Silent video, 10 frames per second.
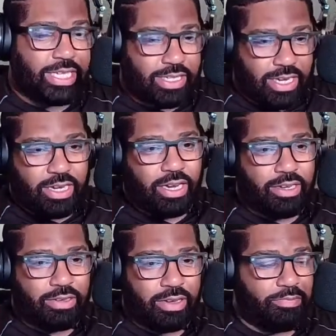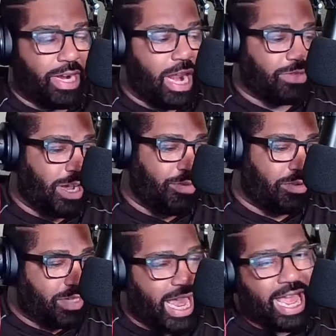is good, but I'm talking
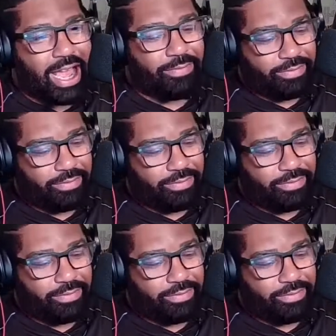about live,